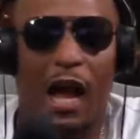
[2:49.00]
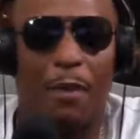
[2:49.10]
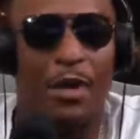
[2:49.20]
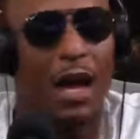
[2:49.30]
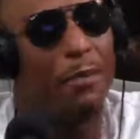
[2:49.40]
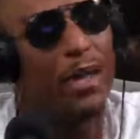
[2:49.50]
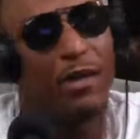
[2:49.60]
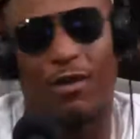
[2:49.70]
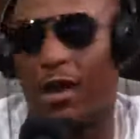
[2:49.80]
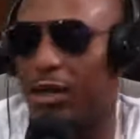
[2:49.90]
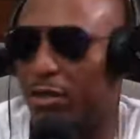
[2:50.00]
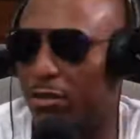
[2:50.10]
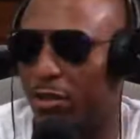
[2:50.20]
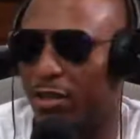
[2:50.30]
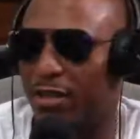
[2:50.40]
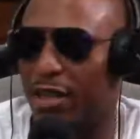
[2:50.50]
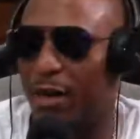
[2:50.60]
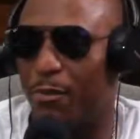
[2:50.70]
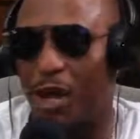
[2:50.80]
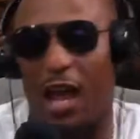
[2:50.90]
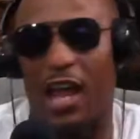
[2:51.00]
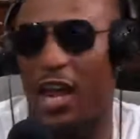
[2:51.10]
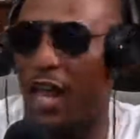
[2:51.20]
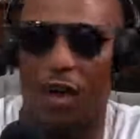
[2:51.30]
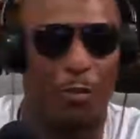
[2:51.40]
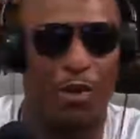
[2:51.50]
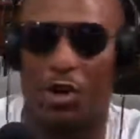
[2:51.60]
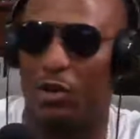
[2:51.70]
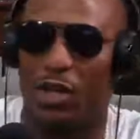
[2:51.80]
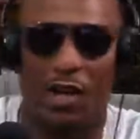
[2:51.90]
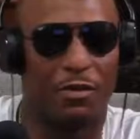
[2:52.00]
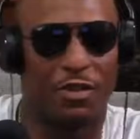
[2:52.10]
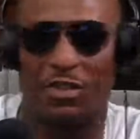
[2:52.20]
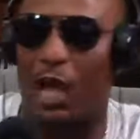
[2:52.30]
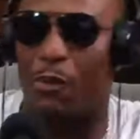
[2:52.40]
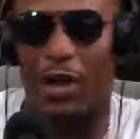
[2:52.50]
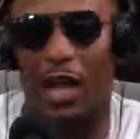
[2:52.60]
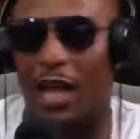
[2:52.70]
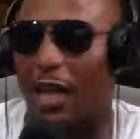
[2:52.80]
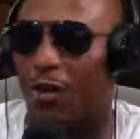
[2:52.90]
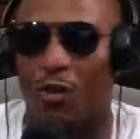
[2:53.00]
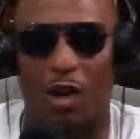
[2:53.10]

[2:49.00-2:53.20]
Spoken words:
may crash, you know what I'm saying? But it ain't gonna be on the level to stop what I got going